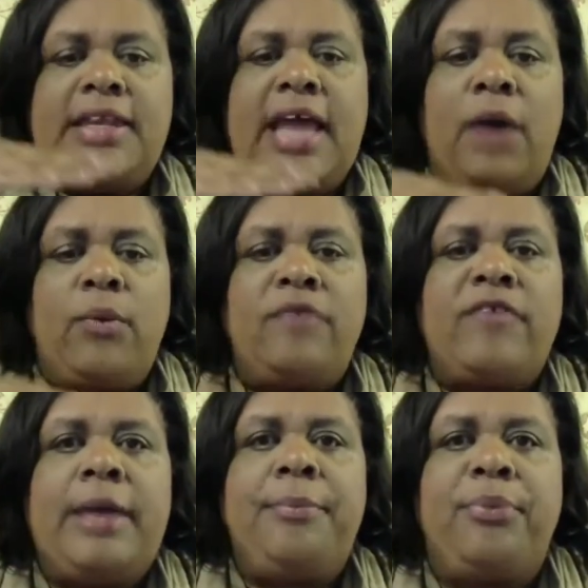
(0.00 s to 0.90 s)
And now
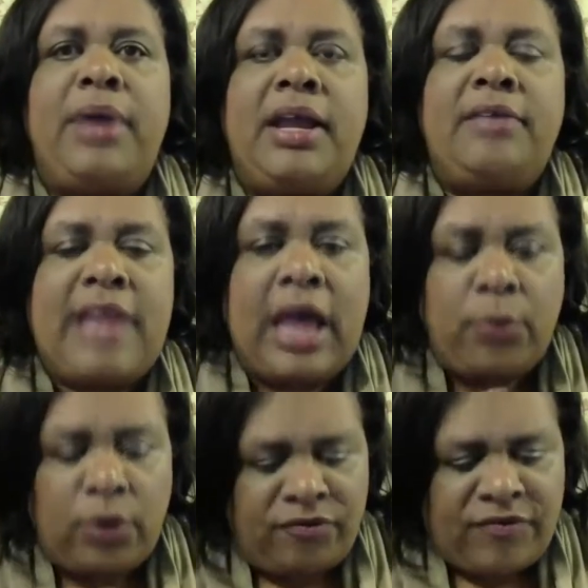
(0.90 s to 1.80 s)
we're
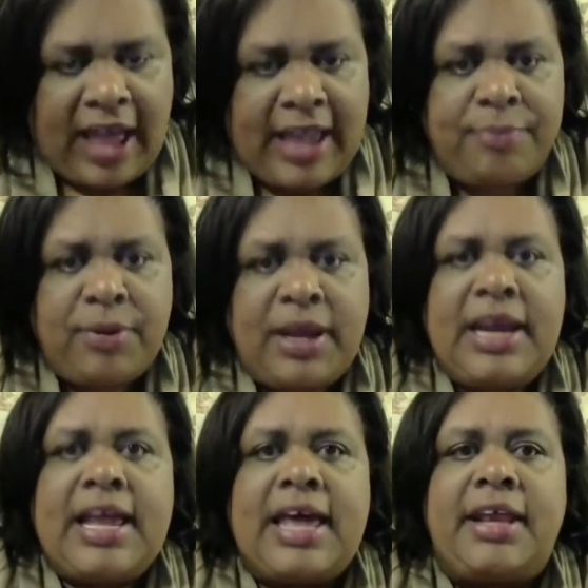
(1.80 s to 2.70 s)
vibrating